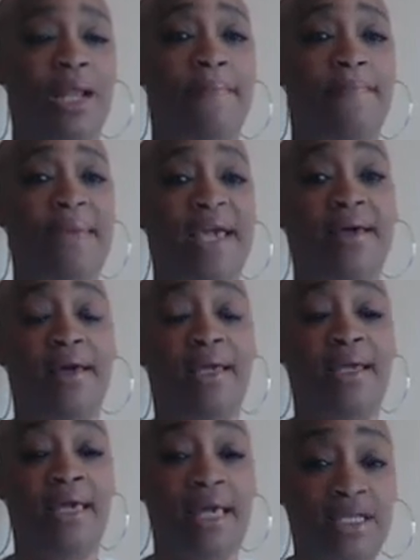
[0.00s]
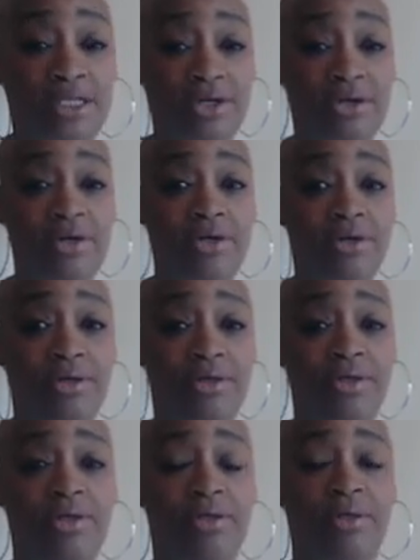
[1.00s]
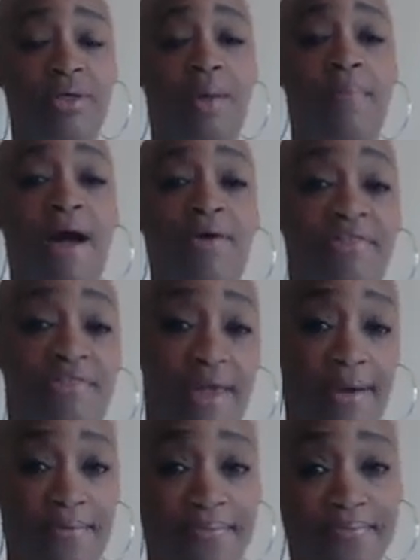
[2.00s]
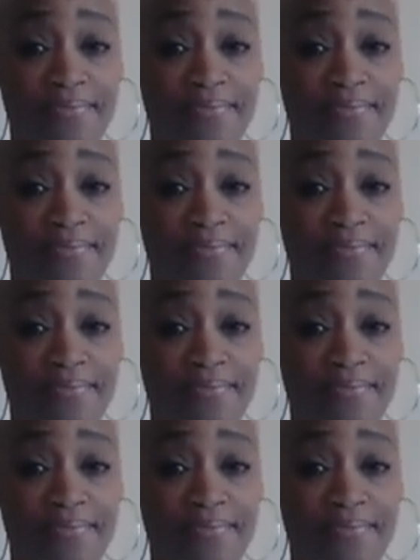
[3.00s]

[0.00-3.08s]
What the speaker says: make cancer about them.